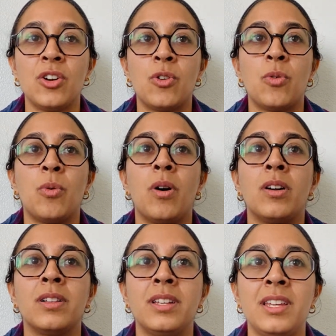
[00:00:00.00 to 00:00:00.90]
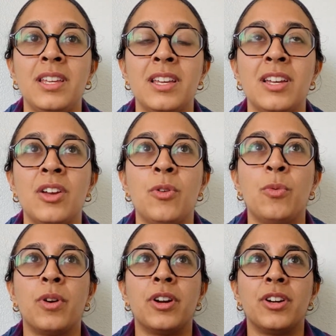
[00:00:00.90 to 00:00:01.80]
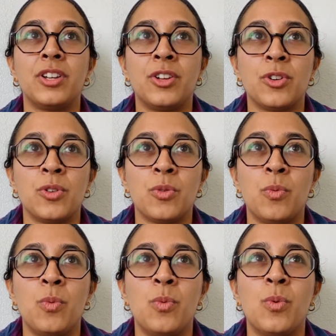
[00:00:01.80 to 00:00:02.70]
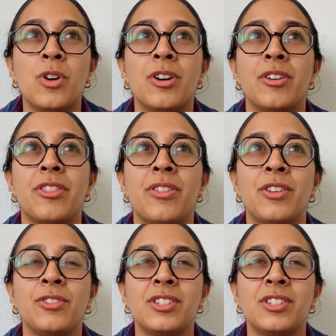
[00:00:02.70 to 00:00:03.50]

quality where your